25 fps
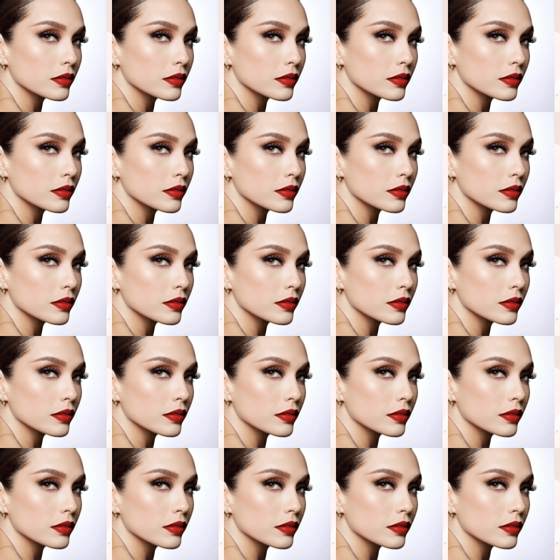
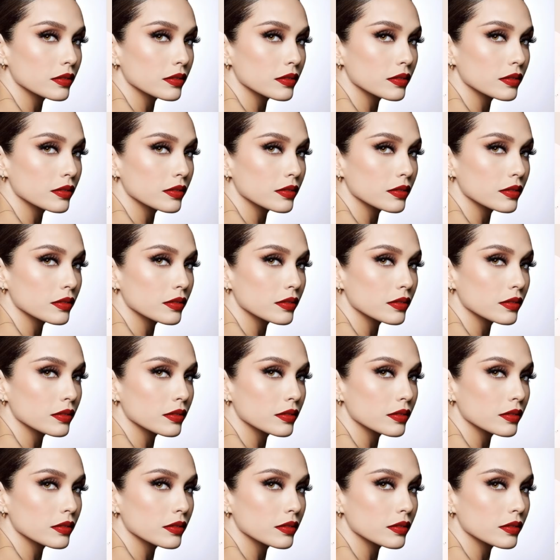
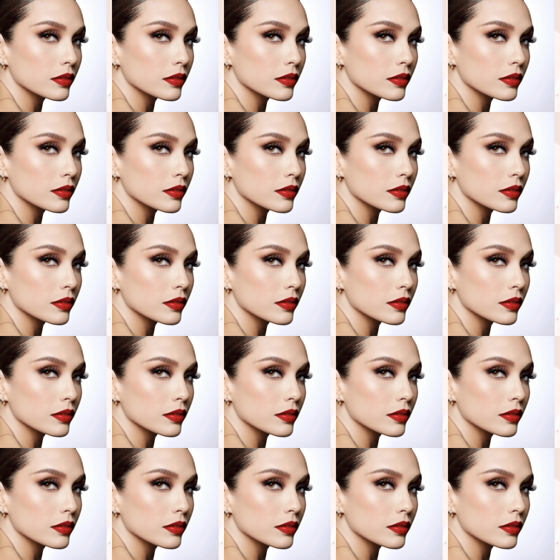
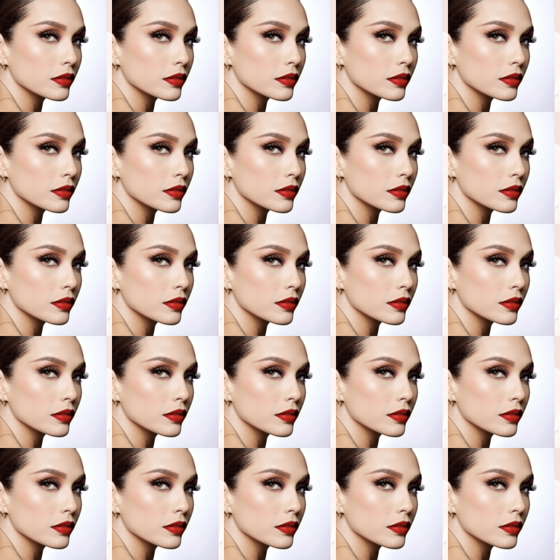
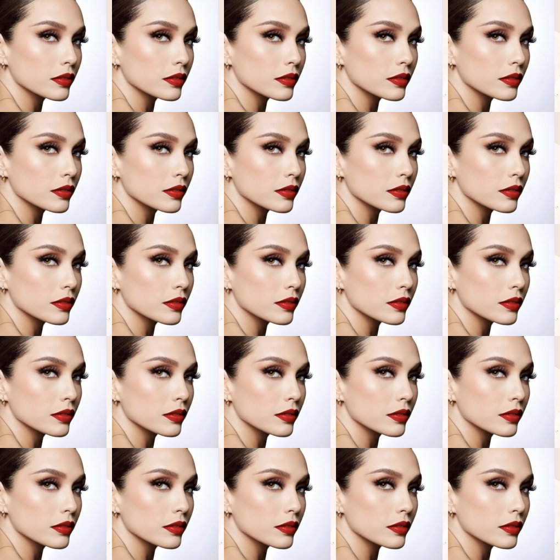
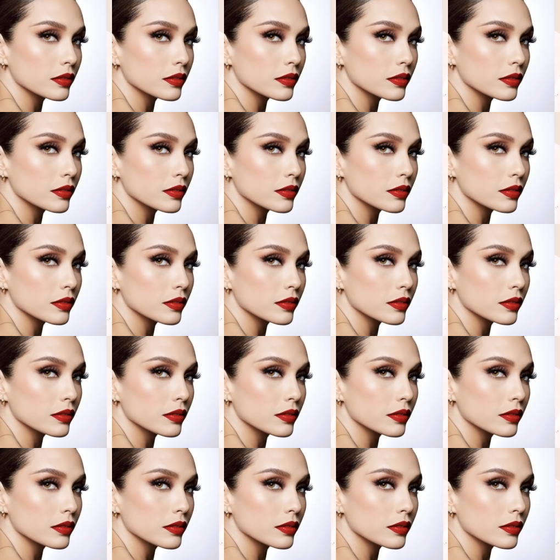
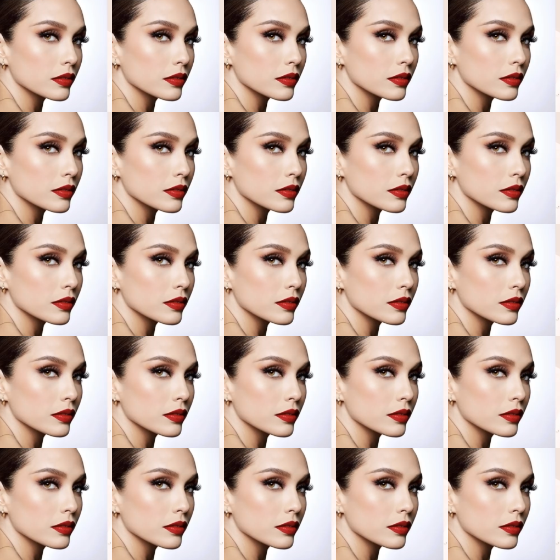[no speech]